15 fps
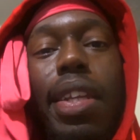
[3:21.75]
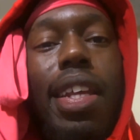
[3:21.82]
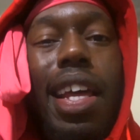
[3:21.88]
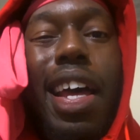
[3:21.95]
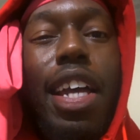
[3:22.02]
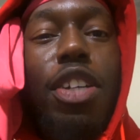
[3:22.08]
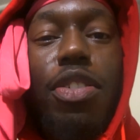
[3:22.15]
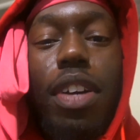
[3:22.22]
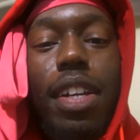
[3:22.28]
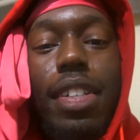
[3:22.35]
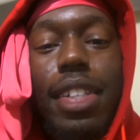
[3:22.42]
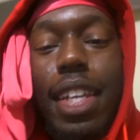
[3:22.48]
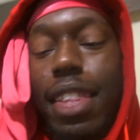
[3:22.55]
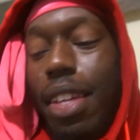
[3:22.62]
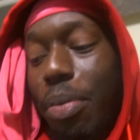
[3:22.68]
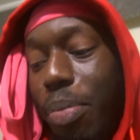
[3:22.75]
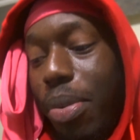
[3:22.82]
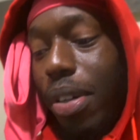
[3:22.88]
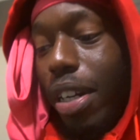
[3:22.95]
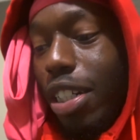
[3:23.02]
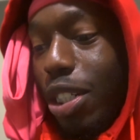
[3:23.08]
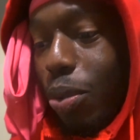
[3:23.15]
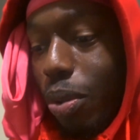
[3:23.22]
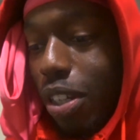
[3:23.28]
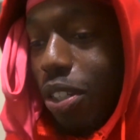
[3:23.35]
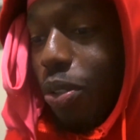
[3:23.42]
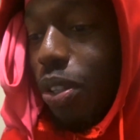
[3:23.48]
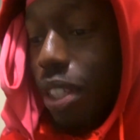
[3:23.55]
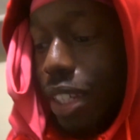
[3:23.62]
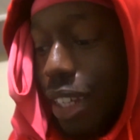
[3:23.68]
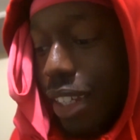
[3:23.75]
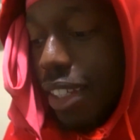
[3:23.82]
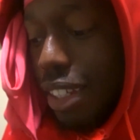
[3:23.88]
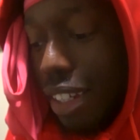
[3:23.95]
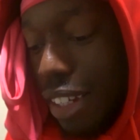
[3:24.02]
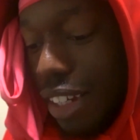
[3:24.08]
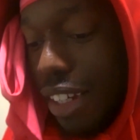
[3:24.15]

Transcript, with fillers: I ain't trying to see that, bro. I just want to do the test.